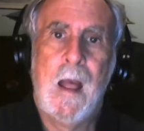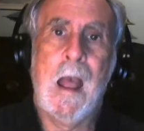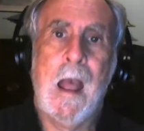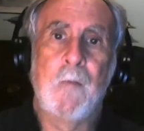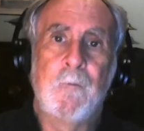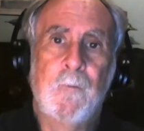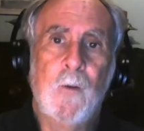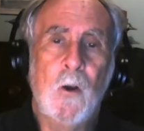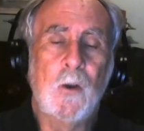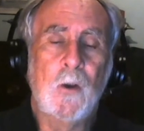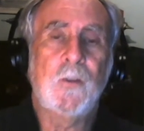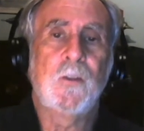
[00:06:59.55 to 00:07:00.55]
At
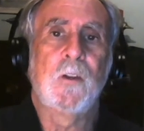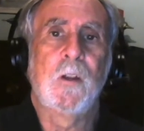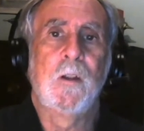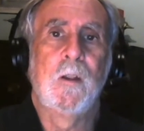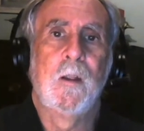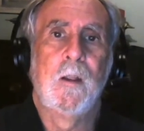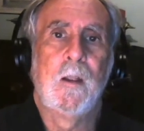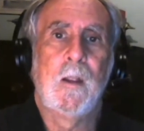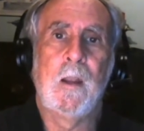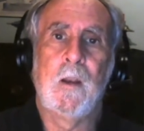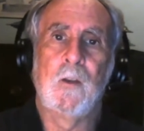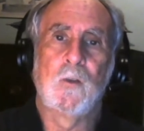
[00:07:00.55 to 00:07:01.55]
first,
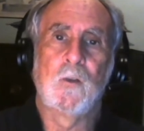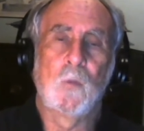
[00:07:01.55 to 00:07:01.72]
it is